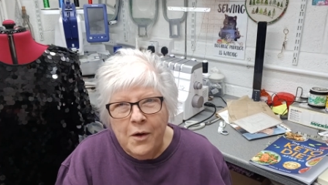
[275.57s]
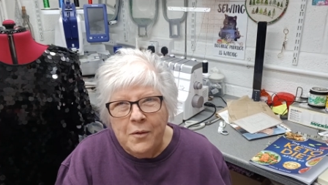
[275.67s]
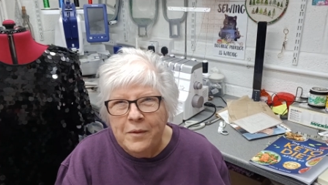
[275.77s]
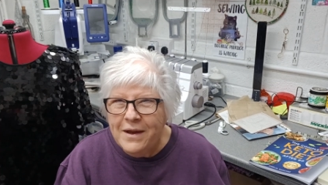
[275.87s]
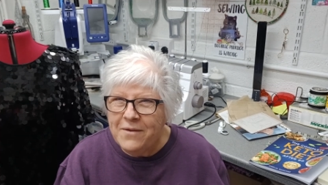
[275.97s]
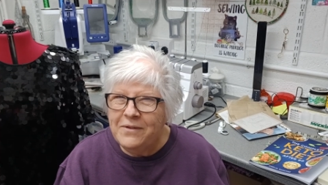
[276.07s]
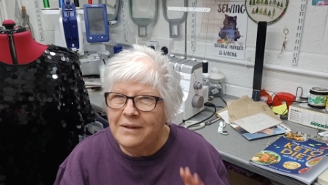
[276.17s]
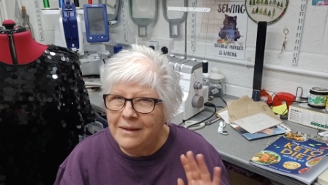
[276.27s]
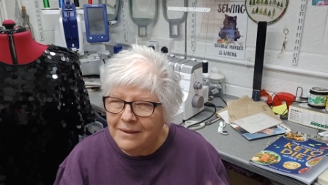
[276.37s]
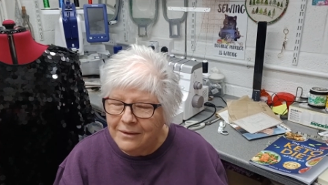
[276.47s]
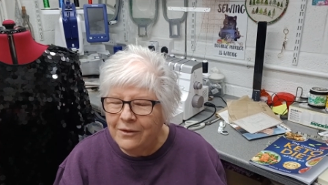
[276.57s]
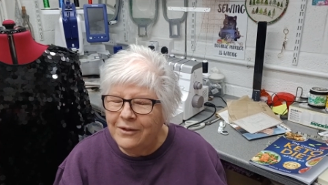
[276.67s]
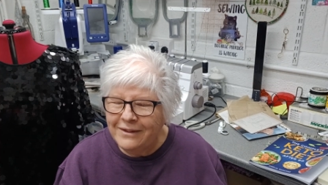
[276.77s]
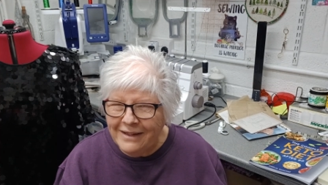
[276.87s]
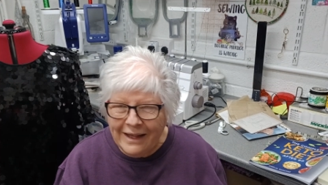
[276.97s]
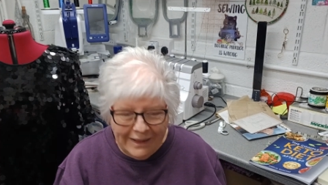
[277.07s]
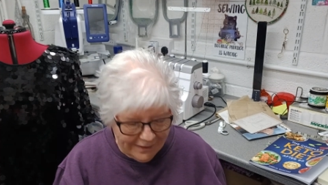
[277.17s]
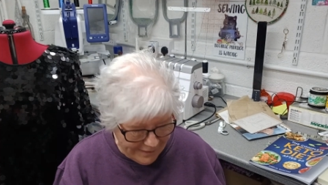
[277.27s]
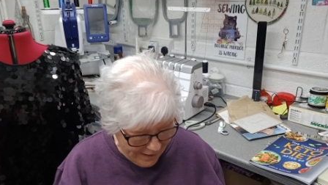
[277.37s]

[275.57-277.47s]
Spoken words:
when everything sort of settled